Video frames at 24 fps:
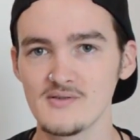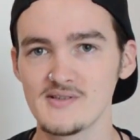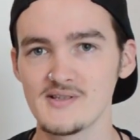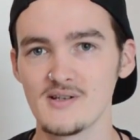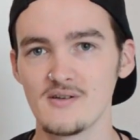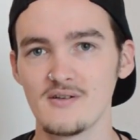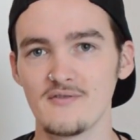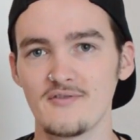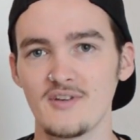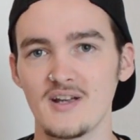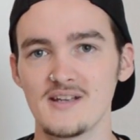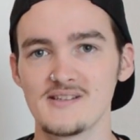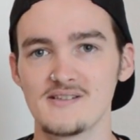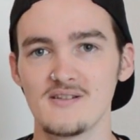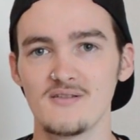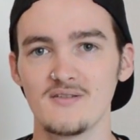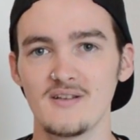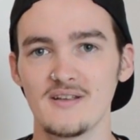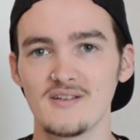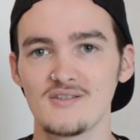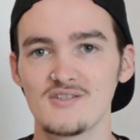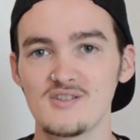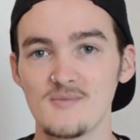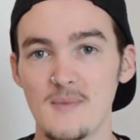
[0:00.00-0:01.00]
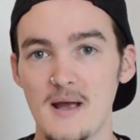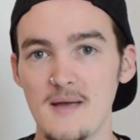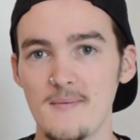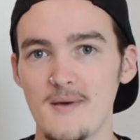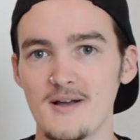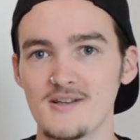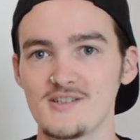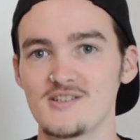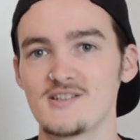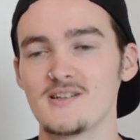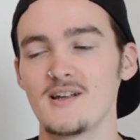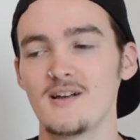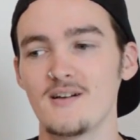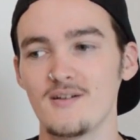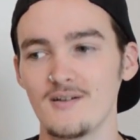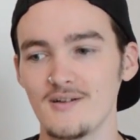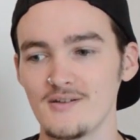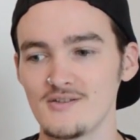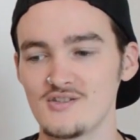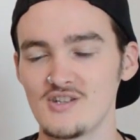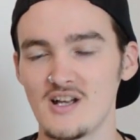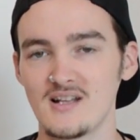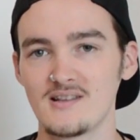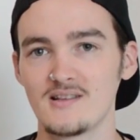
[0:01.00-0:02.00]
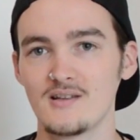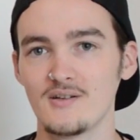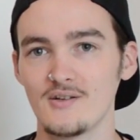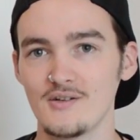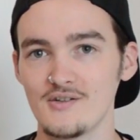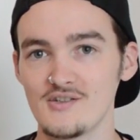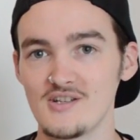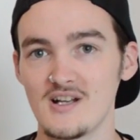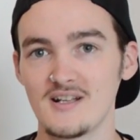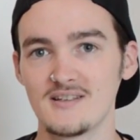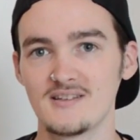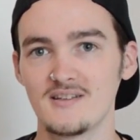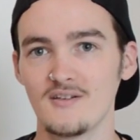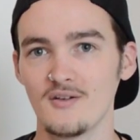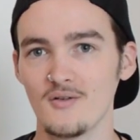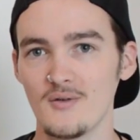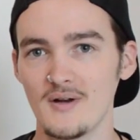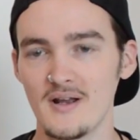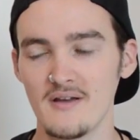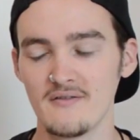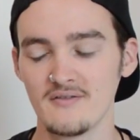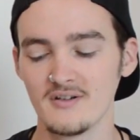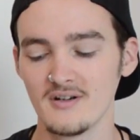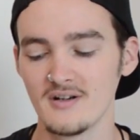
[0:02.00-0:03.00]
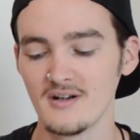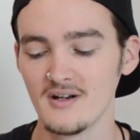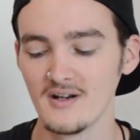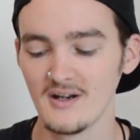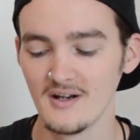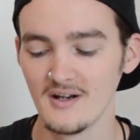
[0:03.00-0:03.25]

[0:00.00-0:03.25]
so if you guys know, like, Shimaimashita or Chatta or Jatta or whatever.